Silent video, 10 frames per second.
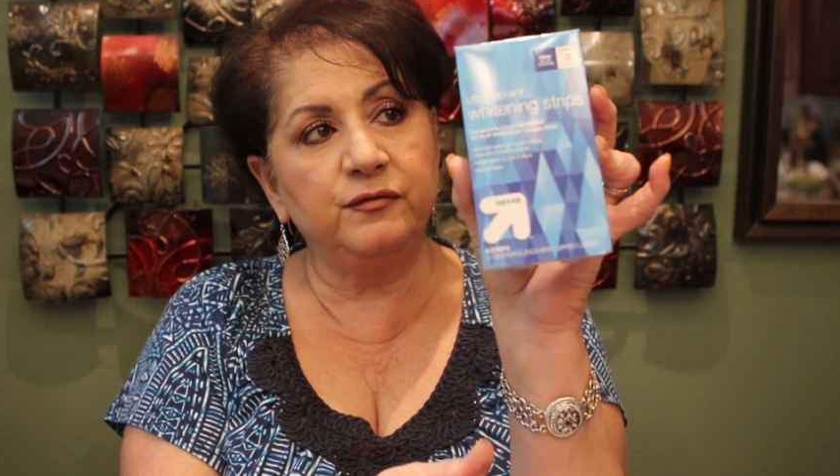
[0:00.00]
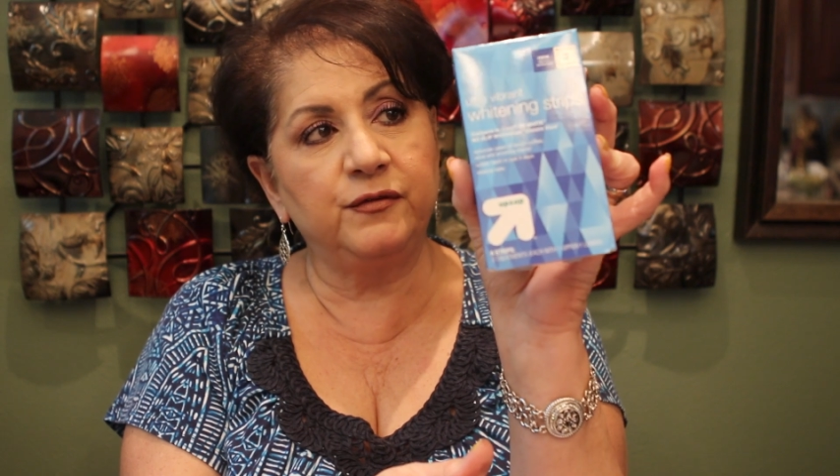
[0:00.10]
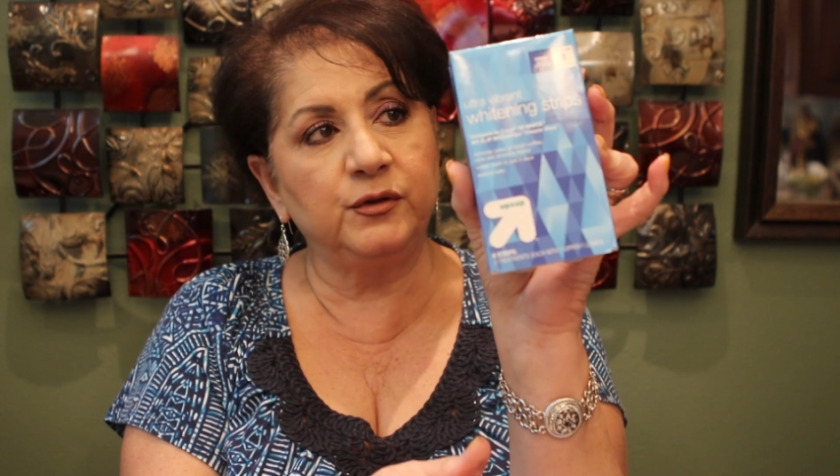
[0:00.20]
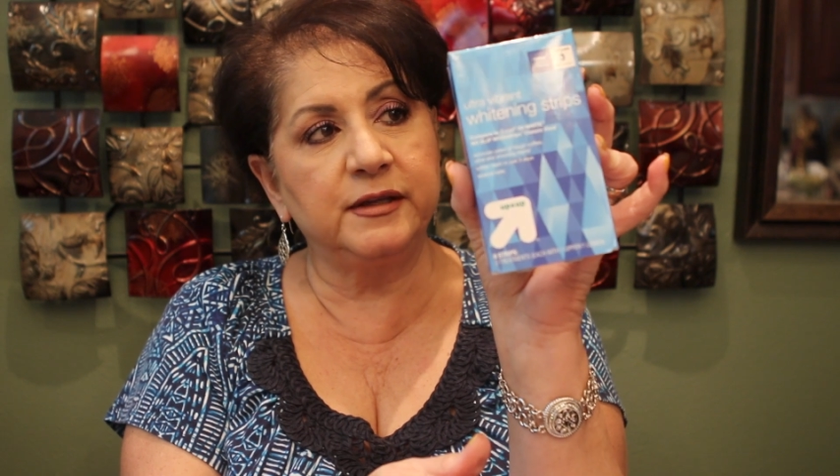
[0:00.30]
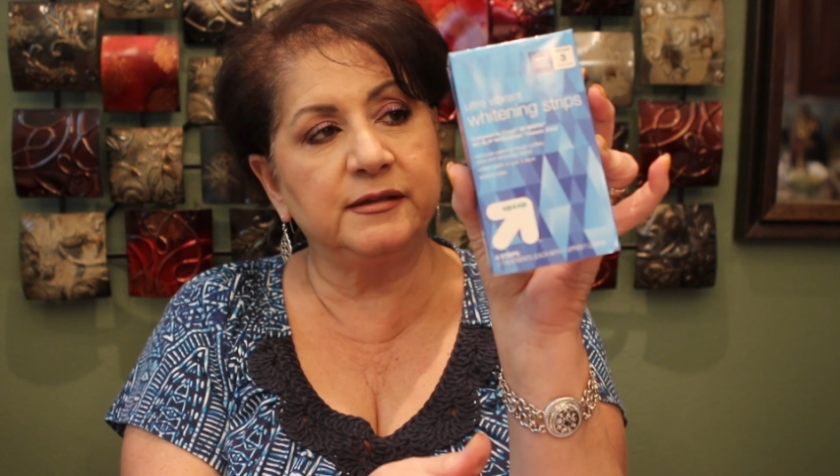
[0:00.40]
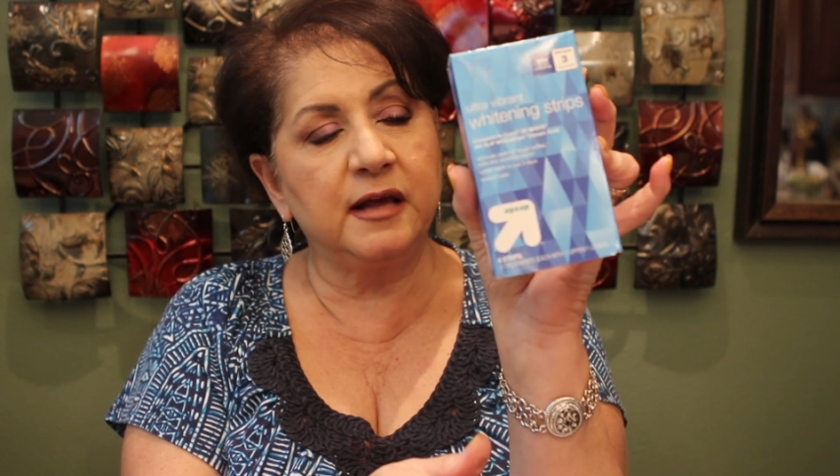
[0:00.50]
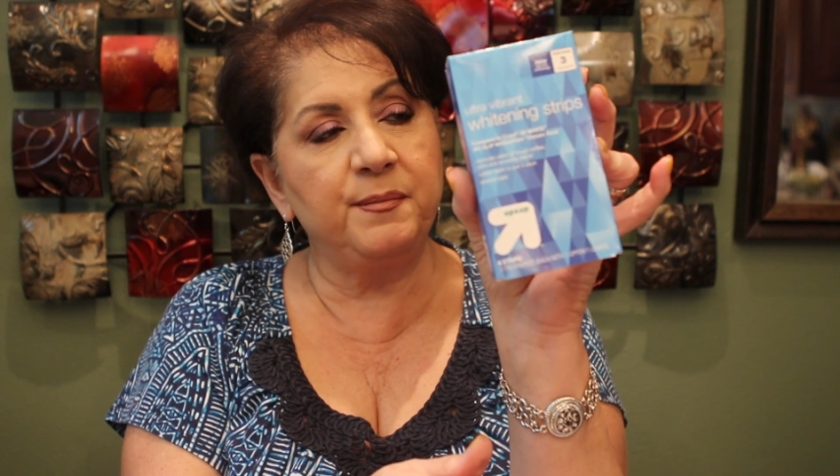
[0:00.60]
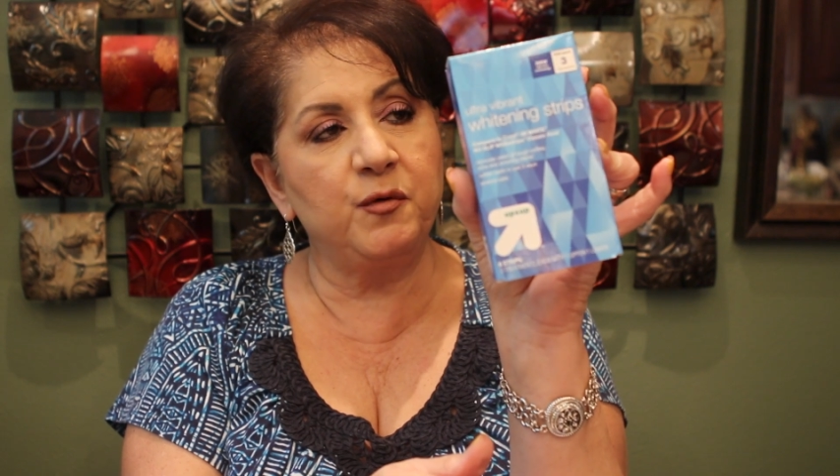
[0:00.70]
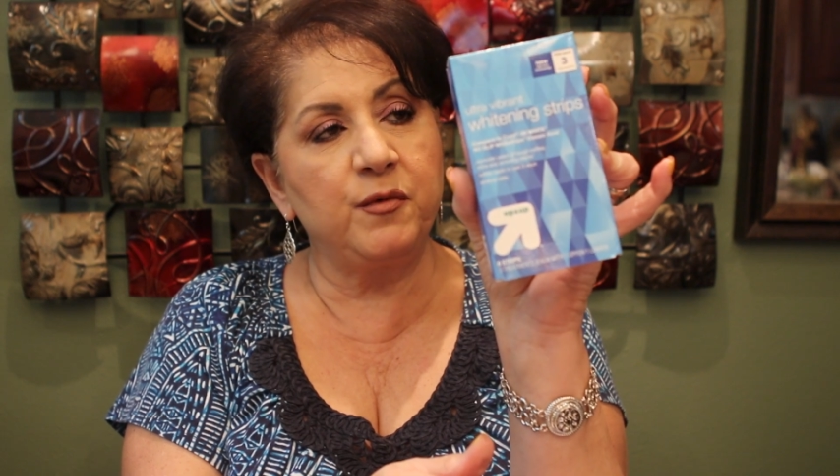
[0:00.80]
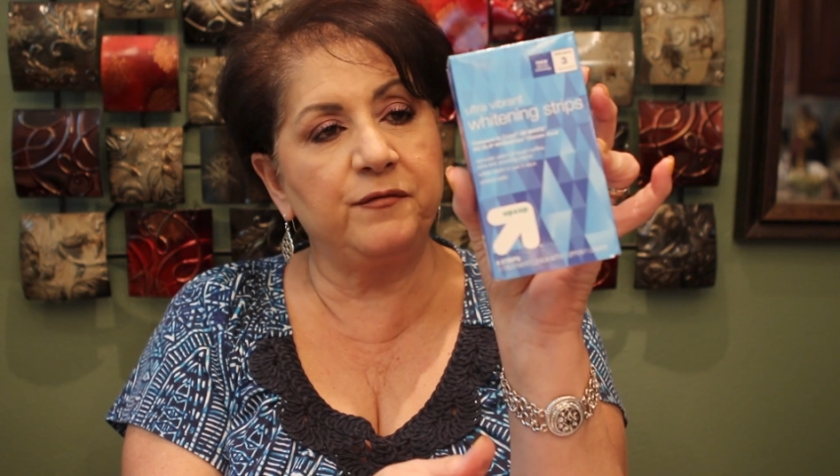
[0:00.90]
for the
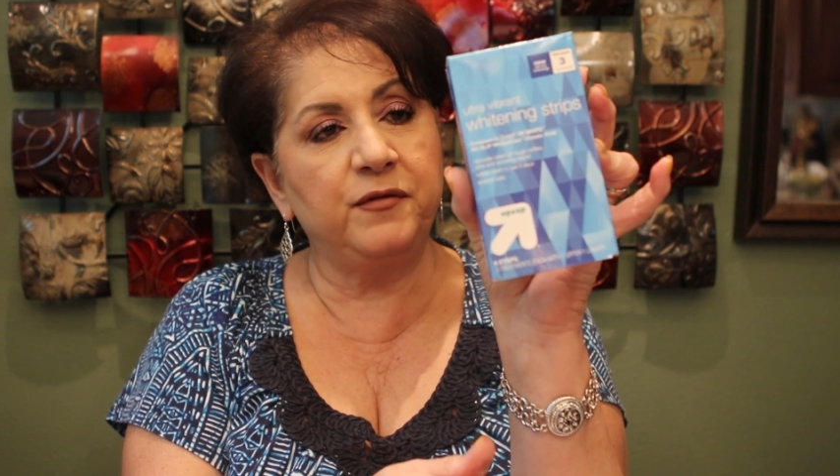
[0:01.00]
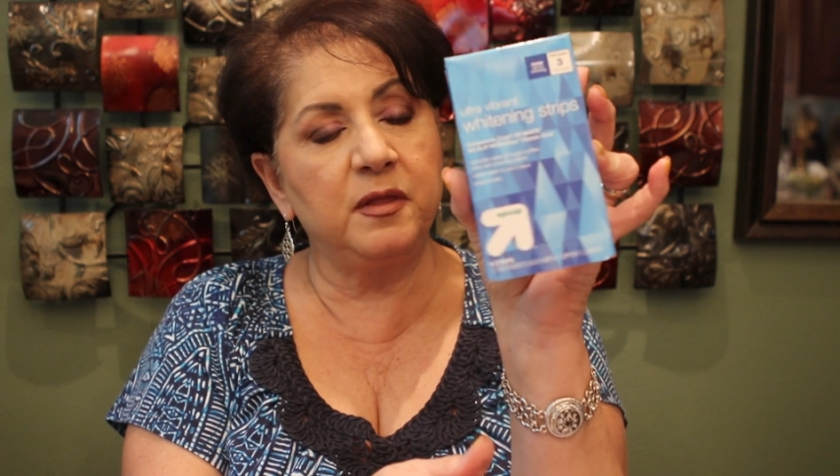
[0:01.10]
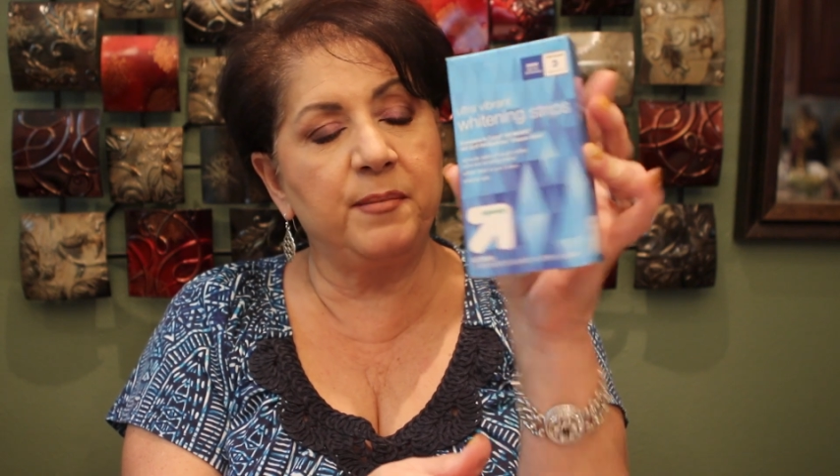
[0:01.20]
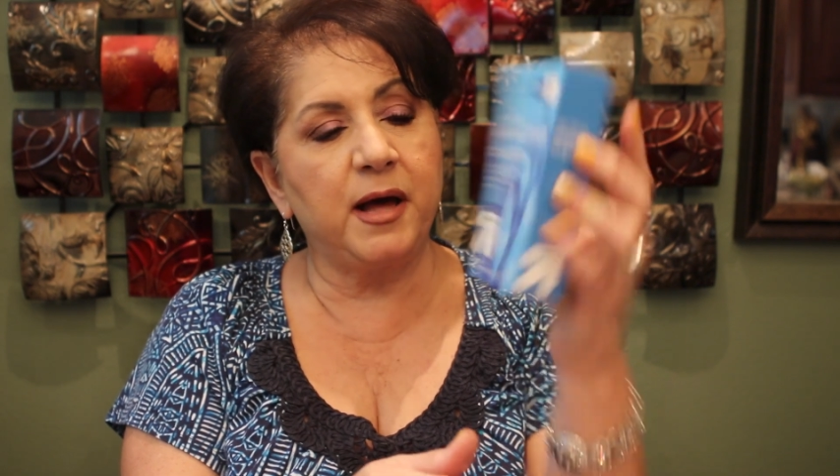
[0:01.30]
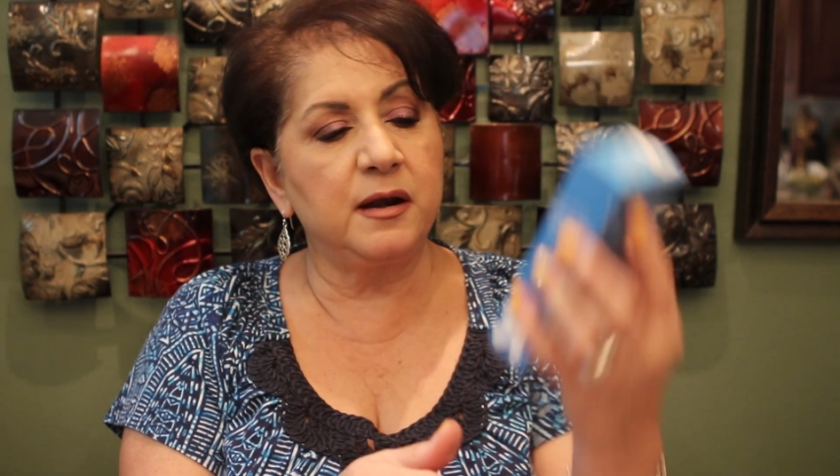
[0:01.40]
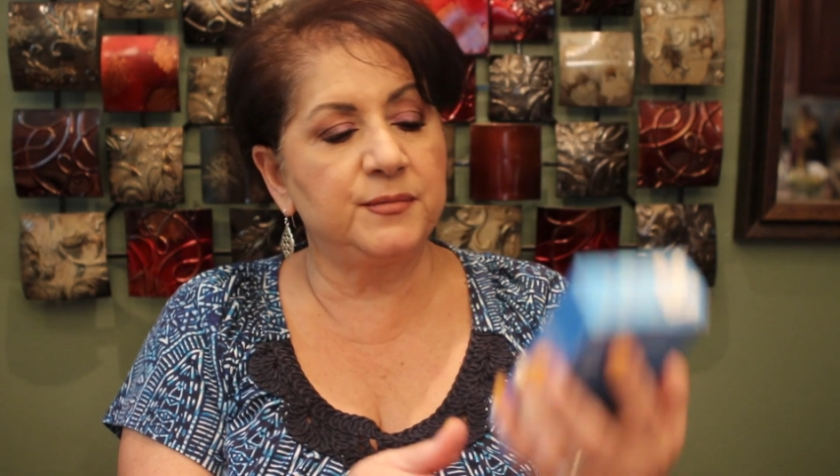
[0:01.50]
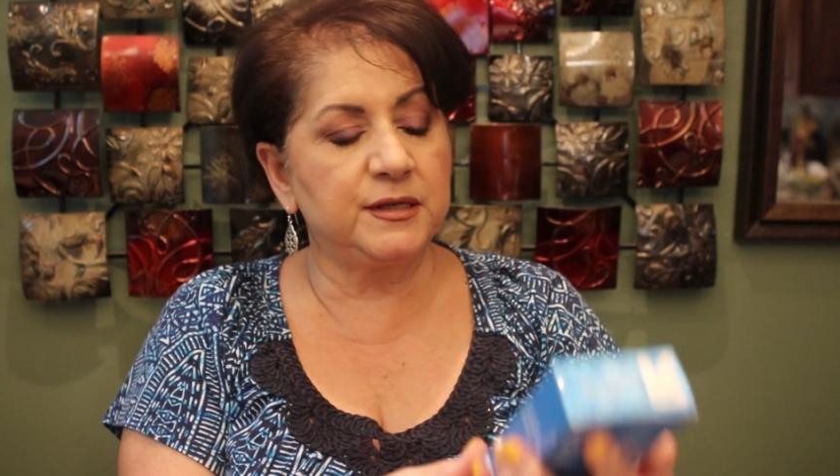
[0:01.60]
top and one for the bottom.